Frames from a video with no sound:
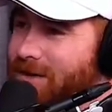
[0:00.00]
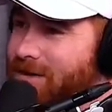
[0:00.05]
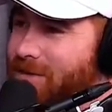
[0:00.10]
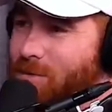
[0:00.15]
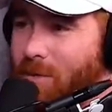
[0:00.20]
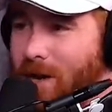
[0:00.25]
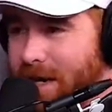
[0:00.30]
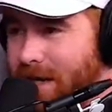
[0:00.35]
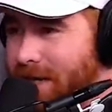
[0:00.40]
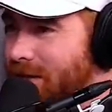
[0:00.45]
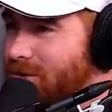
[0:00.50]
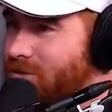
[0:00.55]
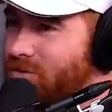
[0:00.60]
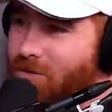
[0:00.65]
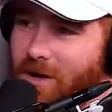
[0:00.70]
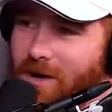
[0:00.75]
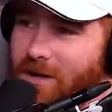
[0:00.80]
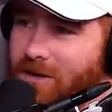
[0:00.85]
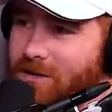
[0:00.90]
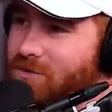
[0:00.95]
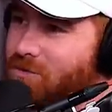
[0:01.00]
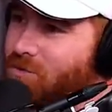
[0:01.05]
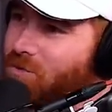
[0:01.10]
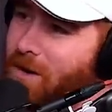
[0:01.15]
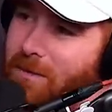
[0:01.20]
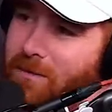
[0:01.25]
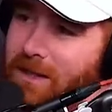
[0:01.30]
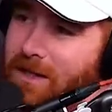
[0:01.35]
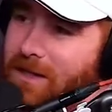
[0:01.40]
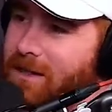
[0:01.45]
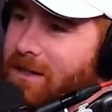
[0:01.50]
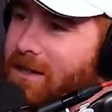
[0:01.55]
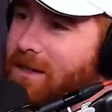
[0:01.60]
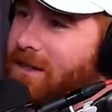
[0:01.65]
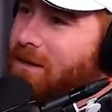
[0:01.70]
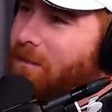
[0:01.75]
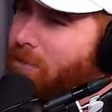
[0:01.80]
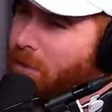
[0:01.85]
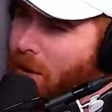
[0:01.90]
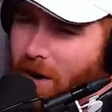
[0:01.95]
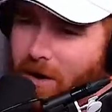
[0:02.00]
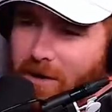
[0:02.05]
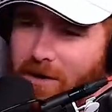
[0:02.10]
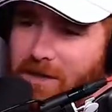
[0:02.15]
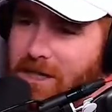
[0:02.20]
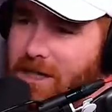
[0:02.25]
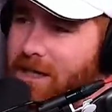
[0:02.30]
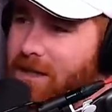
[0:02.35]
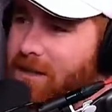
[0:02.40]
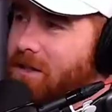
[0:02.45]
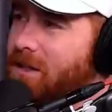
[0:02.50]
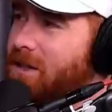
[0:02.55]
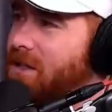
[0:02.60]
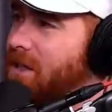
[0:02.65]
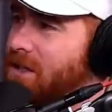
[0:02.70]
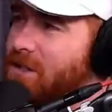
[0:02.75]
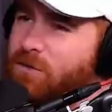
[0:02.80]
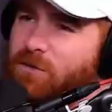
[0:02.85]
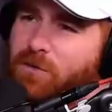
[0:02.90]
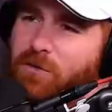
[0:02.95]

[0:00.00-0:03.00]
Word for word: It's money, drugs, women, partying. It's